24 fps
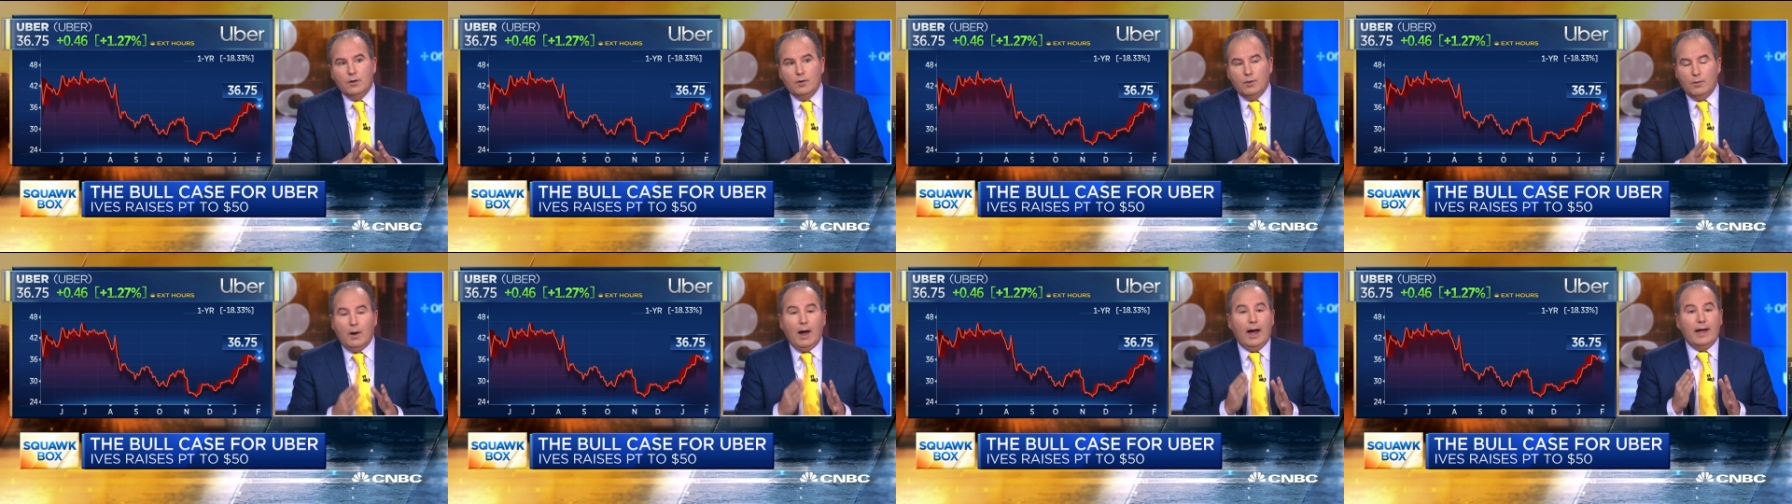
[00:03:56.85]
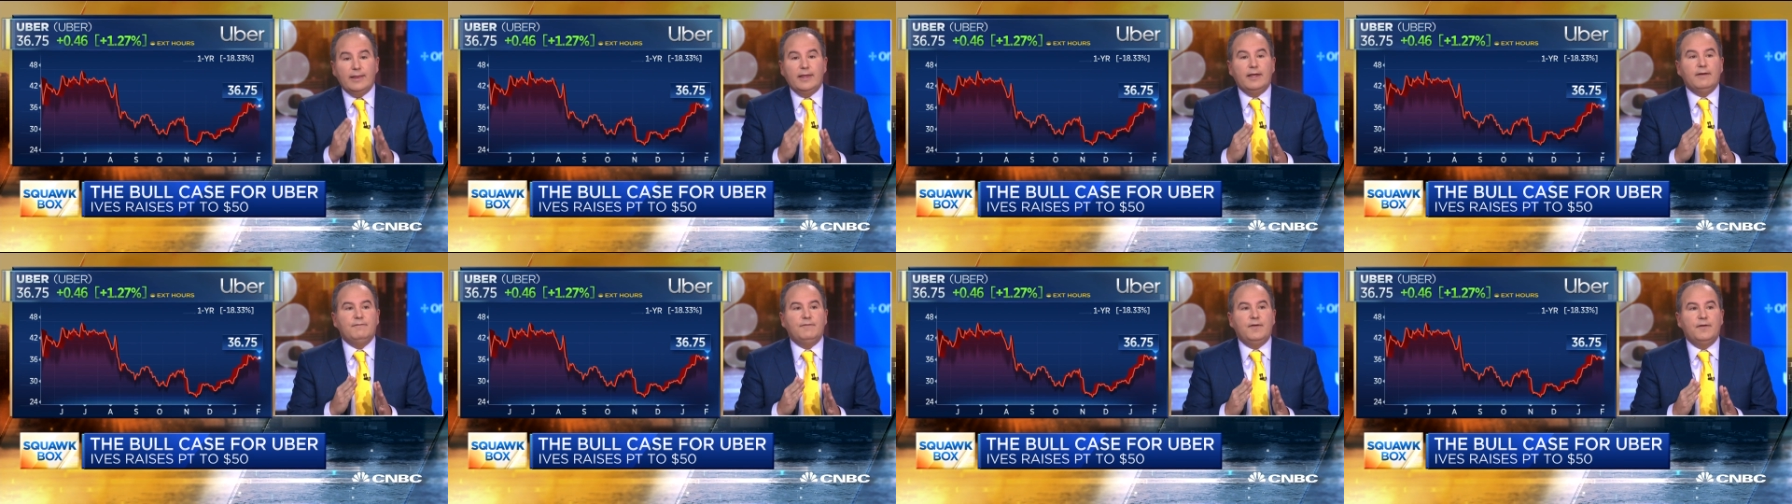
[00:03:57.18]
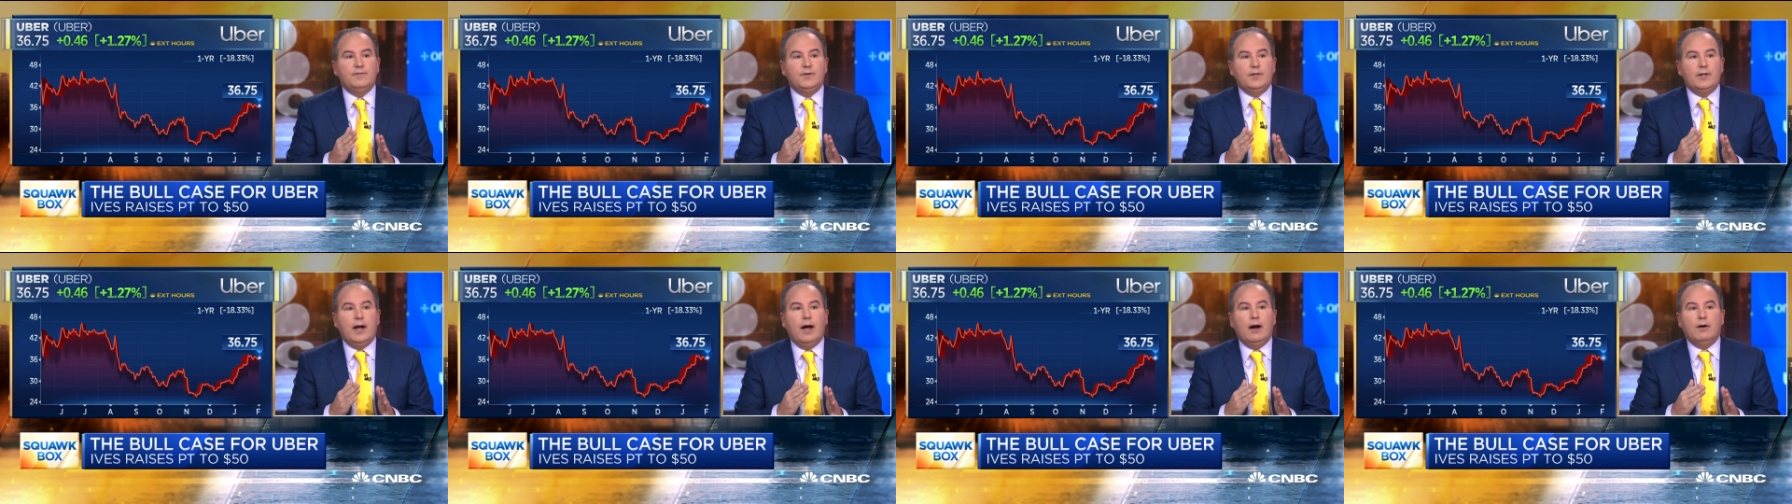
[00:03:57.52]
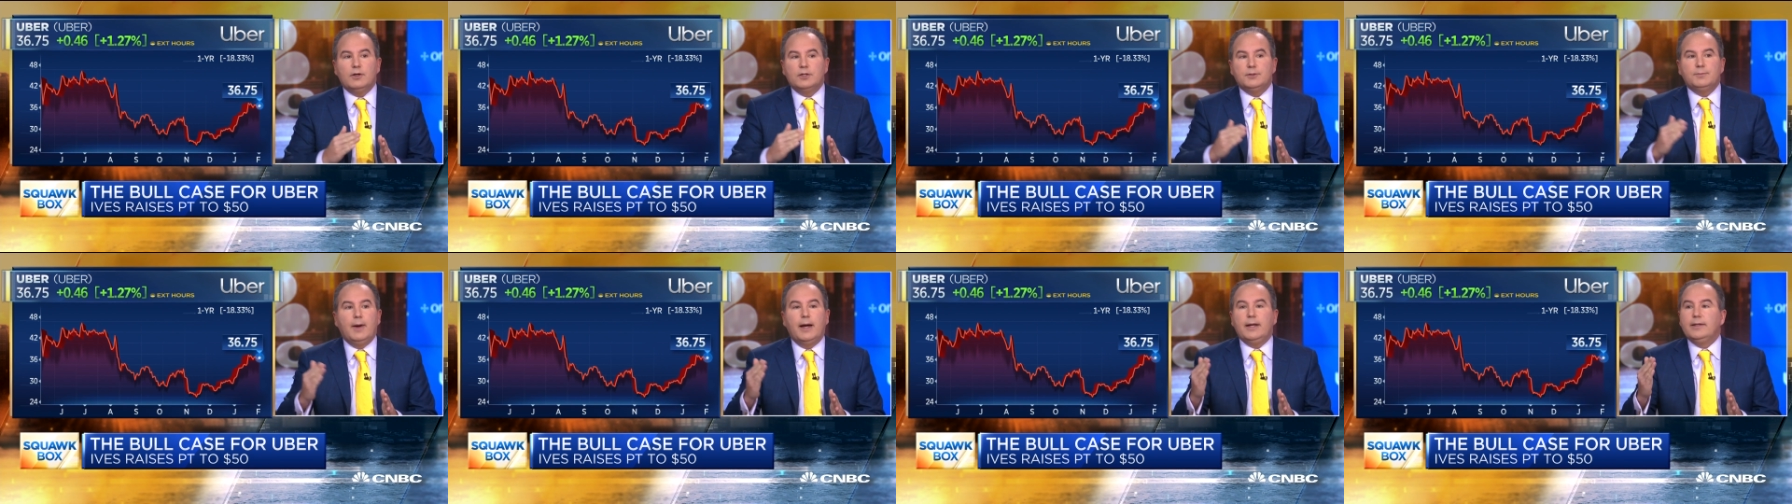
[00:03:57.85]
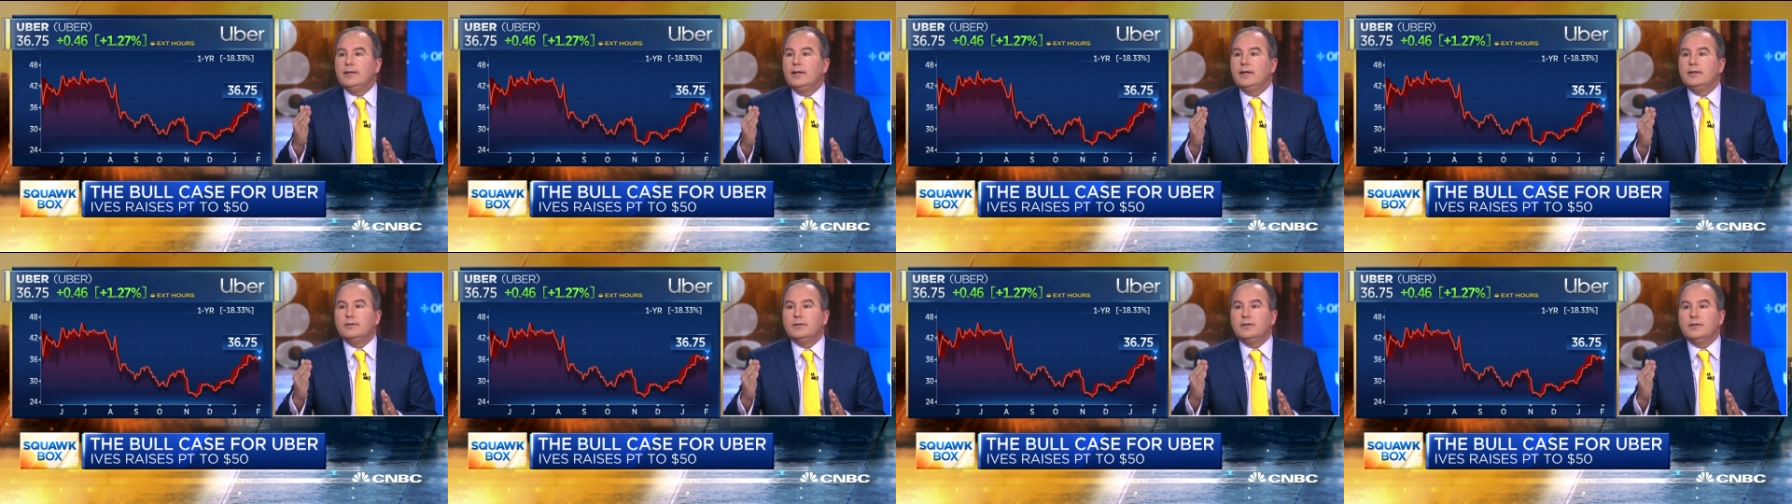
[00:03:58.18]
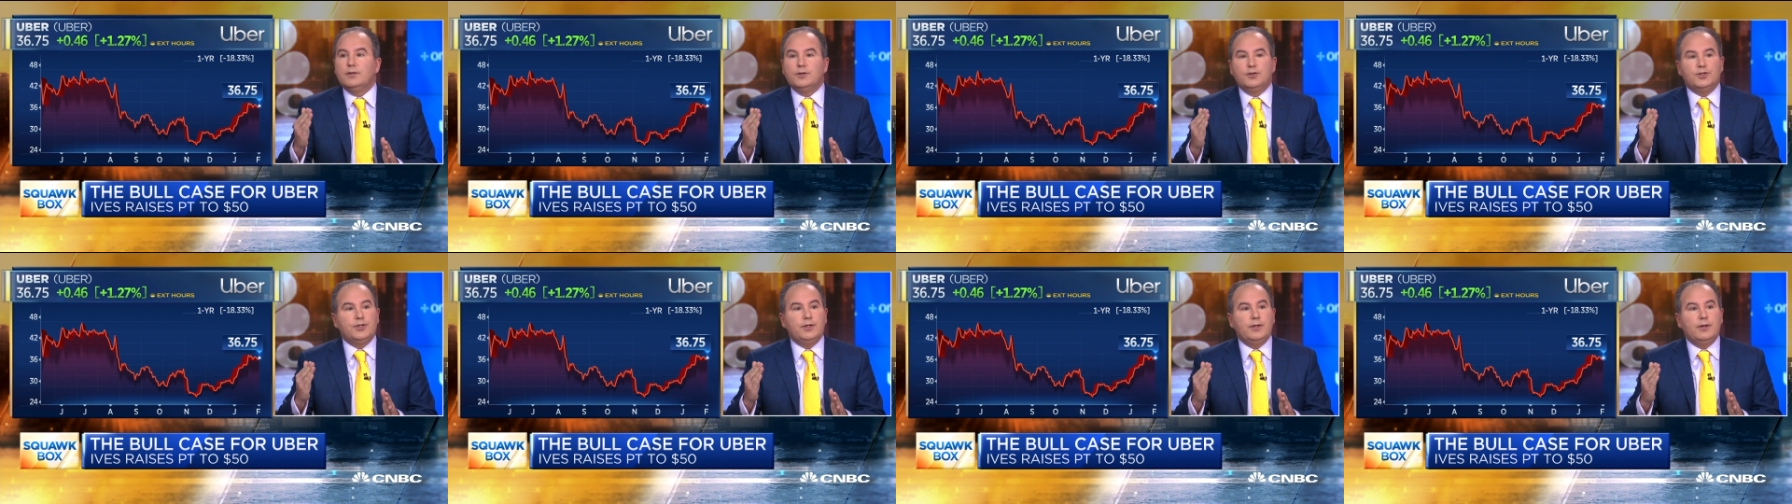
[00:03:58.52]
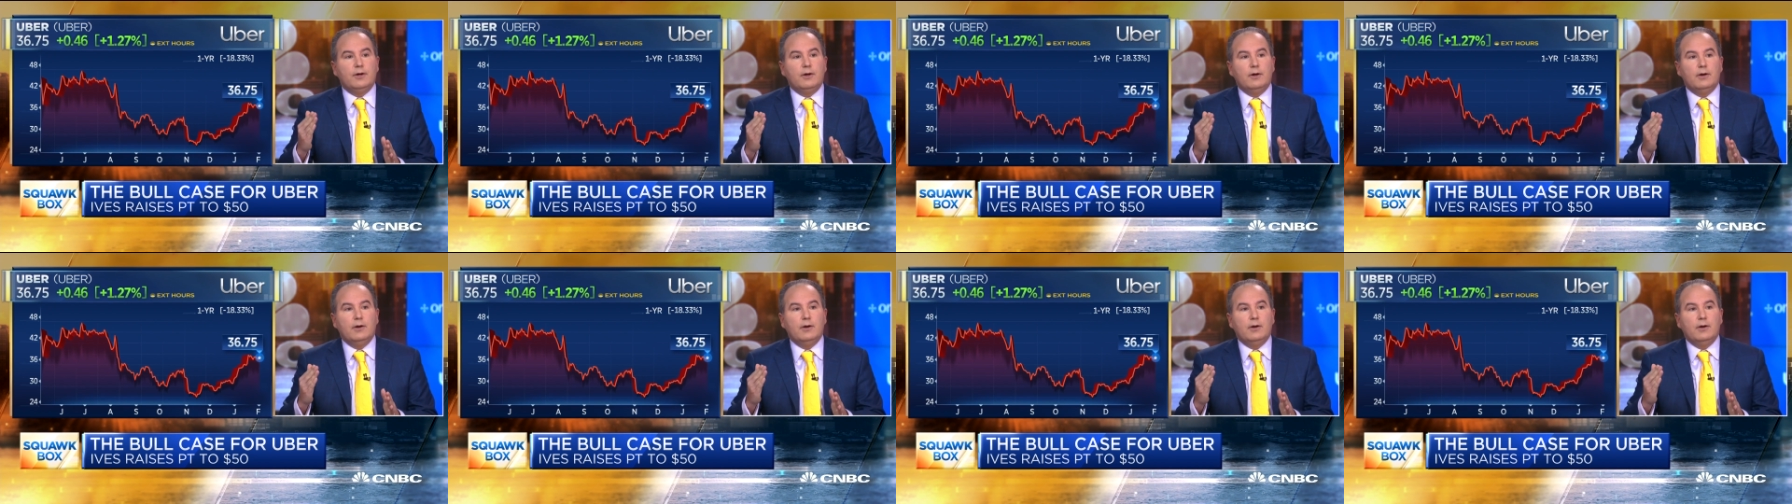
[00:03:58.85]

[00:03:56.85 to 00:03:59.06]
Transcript: Well, I think $50 by the end of this year.